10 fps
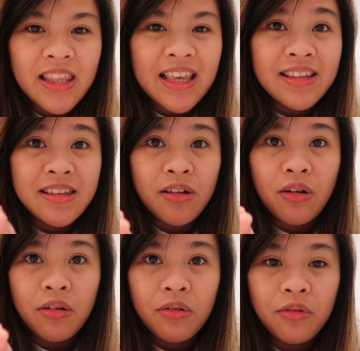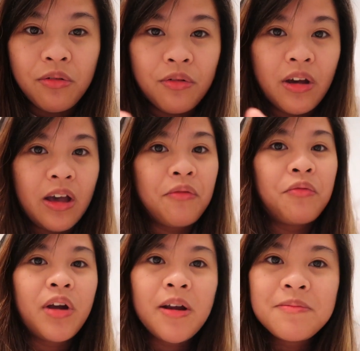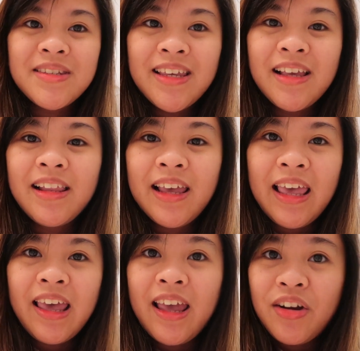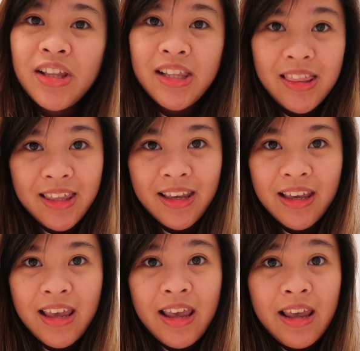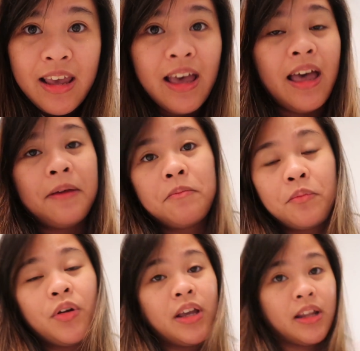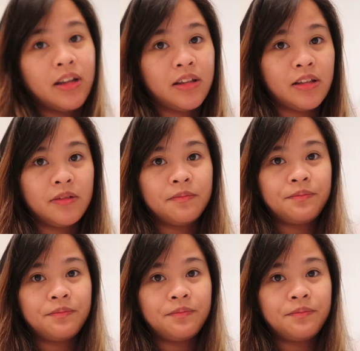days ago where I'm saying like, hey, I really think I'm pregnant.